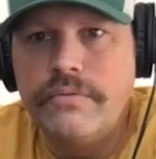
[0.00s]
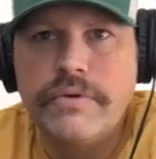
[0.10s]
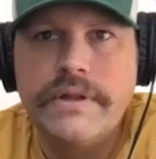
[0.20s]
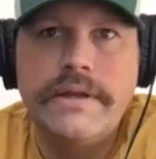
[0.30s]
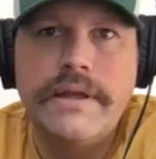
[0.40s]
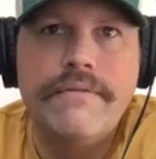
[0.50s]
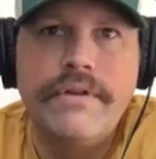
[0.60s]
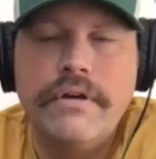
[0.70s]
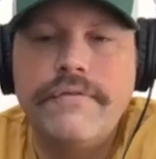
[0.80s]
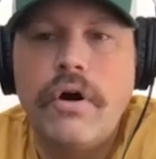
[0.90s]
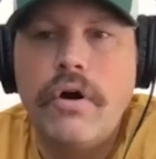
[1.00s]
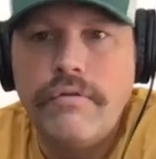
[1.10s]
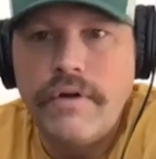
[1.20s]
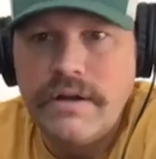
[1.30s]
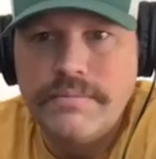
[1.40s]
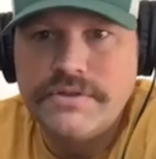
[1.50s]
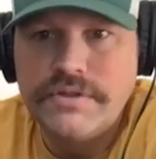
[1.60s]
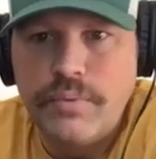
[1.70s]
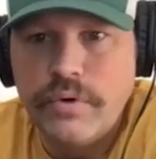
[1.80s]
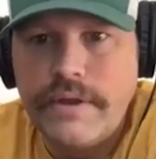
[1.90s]
really have enough call volume to
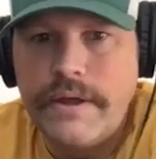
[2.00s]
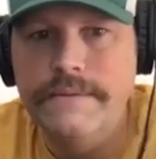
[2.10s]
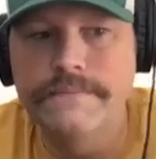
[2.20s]
support that.